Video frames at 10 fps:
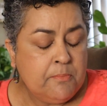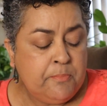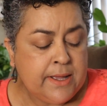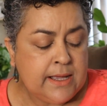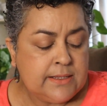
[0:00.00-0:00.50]

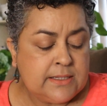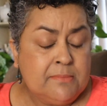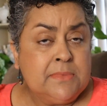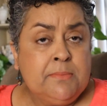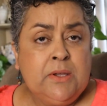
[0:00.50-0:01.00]
But
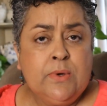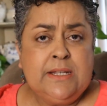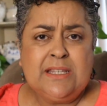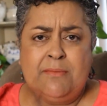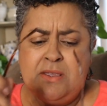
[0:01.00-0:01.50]
some, let me
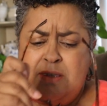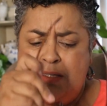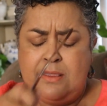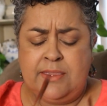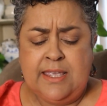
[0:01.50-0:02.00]
read some of the
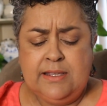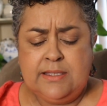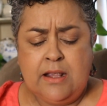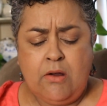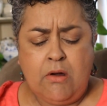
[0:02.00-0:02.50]
things
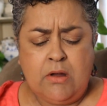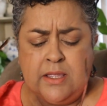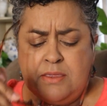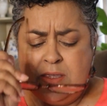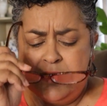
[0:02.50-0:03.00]
that are
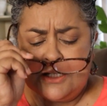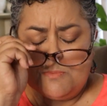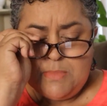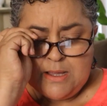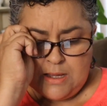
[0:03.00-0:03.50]
in this
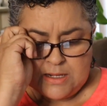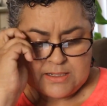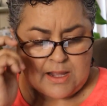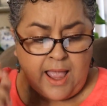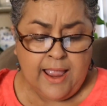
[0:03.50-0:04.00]

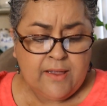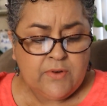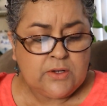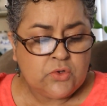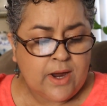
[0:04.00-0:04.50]
mix. I have
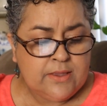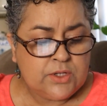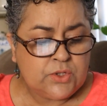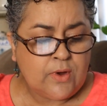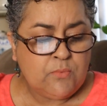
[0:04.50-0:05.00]
not tried
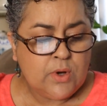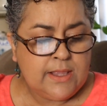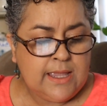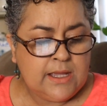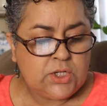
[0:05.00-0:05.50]
this, so I'm
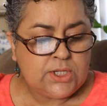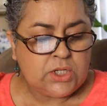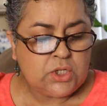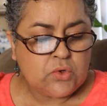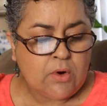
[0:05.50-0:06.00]
really anxious
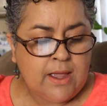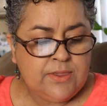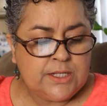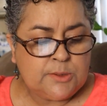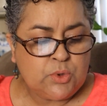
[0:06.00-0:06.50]
to try
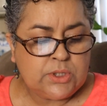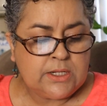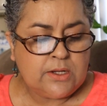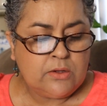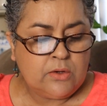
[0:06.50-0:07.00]
this
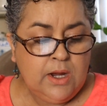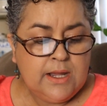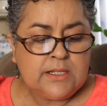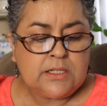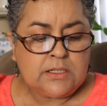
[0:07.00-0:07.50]
particular
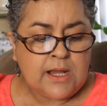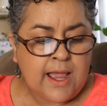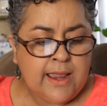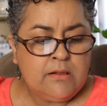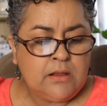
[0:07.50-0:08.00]

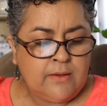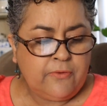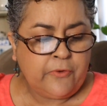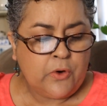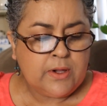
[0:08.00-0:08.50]
style of
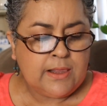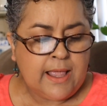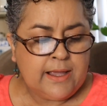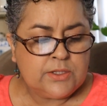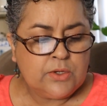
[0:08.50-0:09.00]

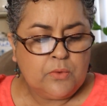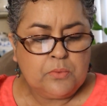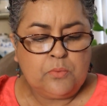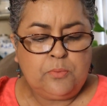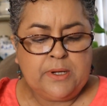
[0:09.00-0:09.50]
fertilizer
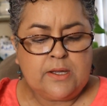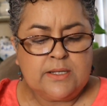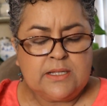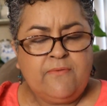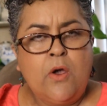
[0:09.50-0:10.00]

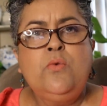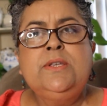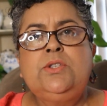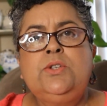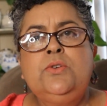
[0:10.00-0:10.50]
because I've
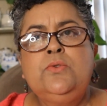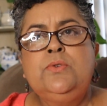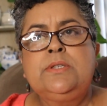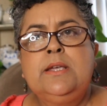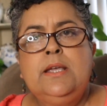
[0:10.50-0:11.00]
always
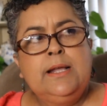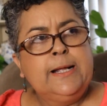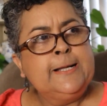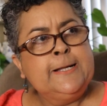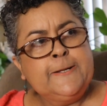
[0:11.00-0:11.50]
used
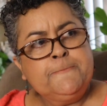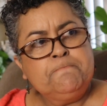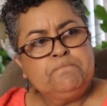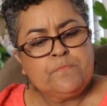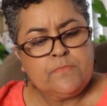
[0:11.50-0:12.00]
um,